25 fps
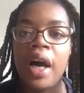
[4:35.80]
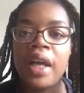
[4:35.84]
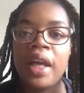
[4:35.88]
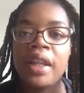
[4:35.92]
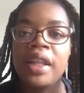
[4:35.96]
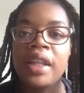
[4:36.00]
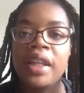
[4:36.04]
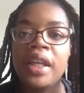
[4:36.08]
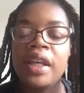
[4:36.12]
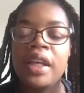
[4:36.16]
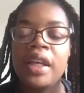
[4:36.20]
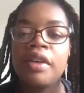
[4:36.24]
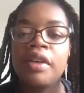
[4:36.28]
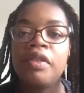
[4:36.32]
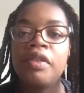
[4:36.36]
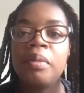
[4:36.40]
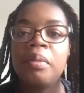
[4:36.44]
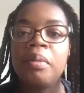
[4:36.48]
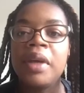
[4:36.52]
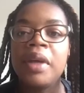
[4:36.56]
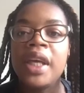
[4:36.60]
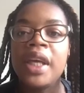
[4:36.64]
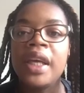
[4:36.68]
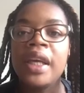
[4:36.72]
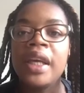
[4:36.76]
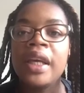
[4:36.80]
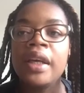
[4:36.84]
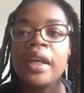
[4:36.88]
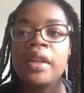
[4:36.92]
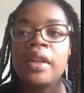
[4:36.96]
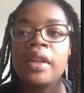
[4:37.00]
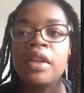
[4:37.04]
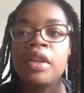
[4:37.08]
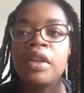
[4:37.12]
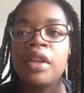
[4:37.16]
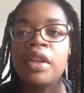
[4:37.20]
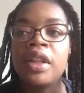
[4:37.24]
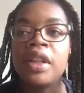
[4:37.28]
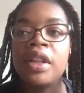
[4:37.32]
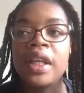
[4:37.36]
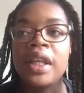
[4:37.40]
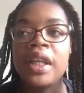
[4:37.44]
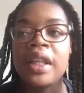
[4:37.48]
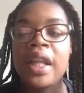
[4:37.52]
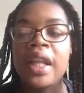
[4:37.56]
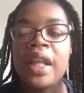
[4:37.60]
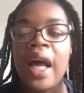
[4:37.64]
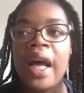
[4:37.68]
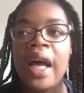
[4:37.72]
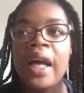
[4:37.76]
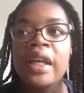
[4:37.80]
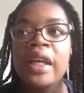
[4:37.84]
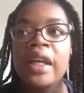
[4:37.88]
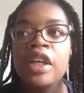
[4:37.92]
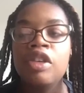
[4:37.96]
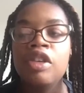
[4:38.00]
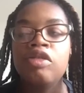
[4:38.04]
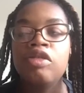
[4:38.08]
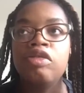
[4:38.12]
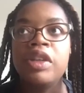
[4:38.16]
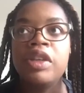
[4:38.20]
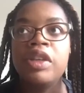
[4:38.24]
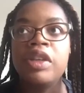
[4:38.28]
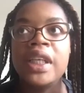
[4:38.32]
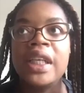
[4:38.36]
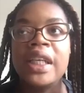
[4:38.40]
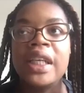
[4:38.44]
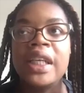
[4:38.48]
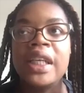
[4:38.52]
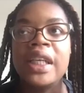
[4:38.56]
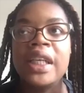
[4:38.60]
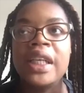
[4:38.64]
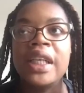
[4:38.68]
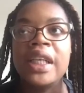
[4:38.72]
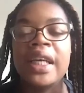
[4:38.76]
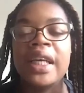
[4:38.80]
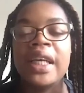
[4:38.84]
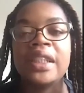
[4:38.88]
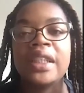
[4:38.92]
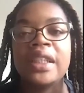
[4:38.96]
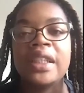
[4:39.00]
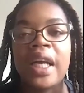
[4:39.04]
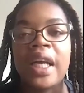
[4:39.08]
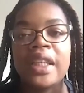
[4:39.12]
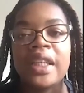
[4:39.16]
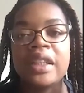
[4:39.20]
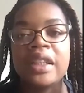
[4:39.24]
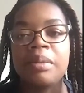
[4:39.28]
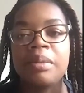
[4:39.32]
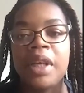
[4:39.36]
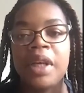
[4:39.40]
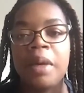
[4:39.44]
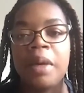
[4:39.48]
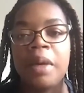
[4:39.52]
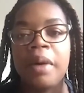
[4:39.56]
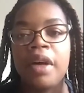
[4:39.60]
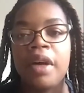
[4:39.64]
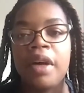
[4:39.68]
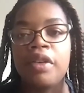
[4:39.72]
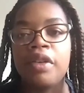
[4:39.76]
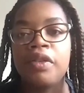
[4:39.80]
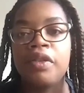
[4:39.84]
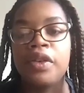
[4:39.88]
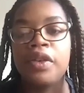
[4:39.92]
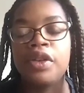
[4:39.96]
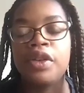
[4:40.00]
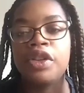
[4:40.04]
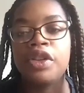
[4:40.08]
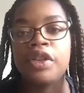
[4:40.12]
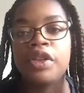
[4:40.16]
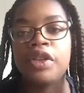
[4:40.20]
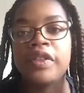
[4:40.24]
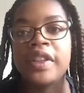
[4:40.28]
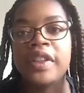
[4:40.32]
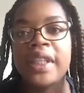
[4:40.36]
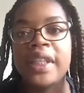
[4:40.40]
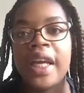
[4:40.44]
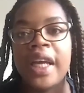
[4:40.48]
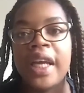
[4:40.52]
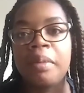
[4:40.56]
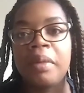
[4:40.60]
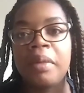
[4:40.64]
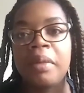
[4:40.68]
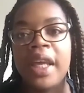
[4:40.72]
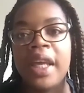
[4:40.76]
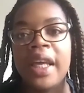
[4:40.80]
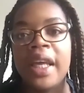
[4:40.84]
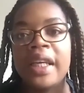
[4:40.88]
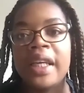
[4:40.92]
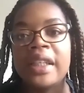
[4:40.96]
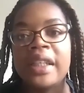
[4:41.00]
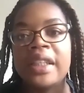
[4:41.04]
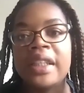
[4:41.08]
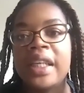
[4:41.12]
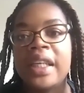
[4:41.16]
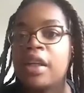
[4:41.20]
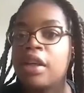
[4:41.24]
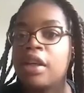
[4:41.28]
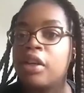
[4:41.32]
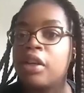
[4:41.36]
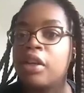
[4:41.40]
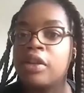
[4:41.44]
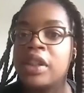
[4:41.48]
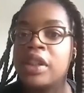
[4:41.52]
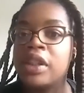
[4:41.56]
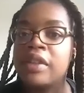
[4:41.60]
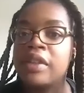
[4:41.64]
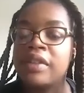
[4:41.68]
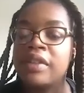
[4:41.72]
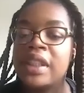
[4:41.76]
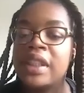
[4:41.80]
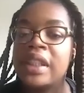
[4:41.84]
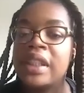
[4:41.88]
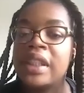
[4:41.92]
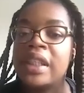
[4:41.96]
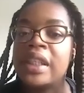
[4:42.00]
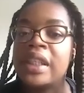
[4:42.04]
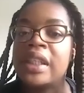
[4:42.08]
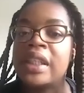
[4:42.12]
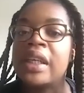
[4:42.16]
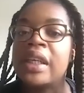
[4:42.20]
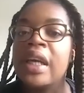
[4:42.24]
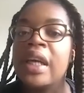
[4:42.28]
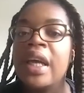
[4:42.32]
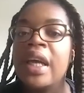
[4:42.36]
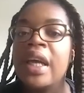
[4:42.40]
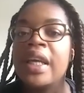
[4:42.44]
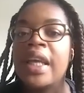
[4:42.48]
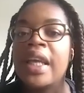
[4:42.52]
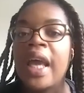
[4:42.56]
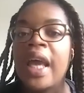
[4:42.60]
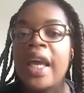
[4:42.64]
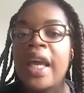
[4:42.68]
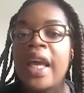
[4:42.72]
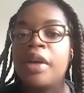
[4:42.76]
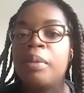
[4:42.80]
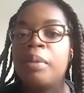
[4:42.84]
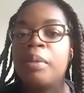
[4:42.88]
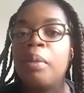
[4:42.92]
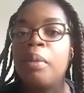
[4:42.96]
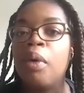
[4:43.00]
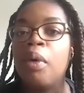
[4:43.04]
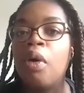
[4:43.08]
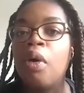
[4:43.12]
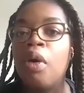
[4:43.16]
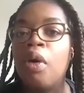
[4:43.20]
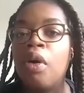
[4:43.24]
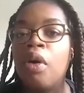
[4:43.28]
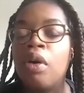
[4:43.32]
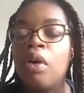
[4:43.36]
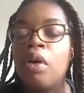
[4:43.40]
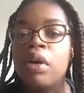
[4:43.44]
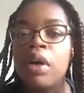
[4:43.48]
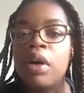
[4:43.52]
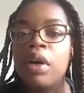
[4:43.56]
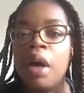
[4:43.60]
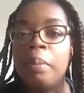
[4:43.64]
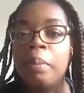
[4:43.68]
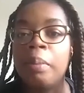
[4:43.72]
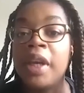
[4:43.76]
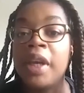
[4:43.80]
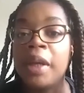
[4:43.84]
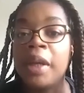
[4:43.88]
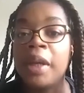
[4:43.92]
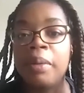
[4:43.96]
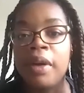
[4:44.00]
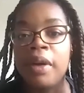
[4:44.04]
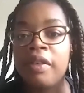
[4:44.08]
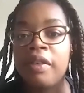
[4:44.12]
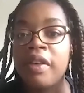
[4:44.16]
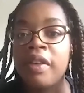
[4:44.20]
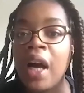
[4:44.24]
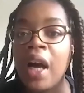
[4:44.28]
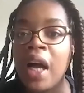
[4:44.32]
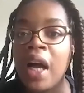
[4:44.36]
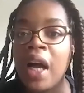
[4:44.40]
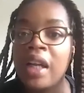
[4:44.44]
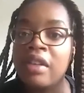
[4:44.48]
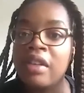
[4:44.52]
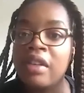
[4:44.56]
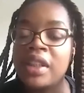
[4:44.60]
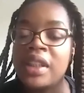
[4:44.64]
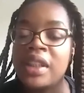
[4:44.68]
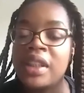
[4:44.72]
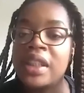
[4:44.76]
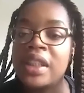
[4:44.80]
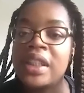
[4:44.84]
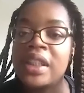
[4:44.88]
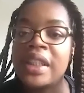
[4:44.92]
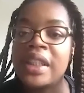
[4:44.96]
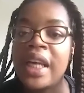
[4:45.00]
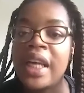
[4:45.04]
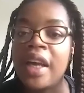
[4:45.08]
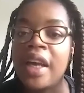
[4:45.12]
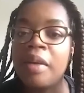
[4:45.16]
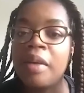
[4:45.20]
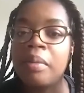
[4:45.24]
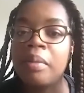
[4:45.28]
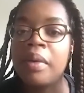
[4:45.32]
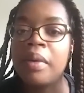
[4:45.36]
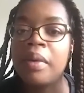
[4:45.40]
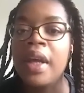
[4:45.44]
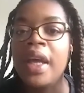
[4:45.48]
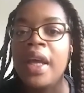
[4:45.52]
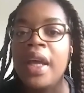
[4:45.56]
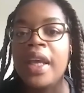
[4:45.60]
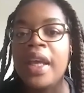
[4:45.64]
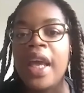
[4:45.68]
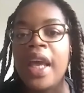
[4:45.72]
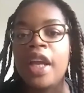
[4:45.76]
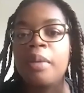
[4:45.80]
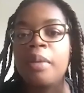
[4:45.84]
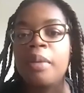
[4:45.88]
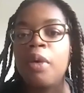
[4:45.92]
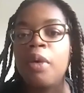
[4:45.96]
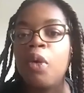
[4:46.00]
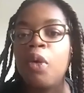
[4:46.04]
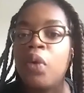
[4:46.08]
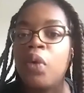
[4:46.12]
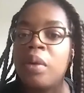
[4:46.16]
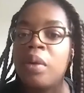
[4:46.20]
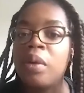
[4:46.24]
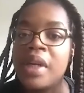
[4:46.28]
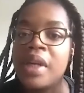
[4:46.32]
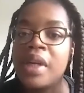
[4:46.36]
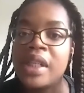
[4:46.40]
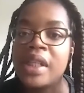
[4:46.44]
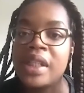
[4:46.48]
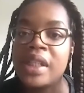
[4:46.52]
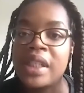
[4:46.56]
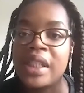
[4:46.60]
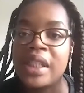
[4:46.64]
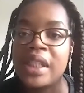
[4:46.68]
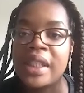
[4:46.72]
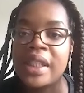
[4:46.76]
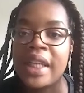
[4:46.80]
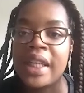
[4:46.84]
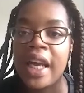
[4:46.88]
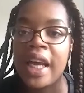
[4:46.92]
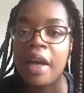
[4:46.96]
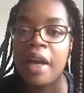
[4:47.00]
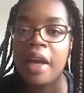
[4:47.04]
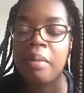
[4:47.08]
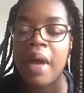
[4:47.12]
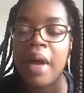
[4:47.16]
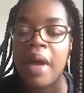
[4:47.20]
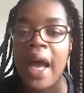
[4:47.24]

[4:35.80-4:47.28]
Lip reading: I think for me, the thing that really excites me about the future of STEM is inclusivity, getting more people of colour into STEM, getting more women into STEM.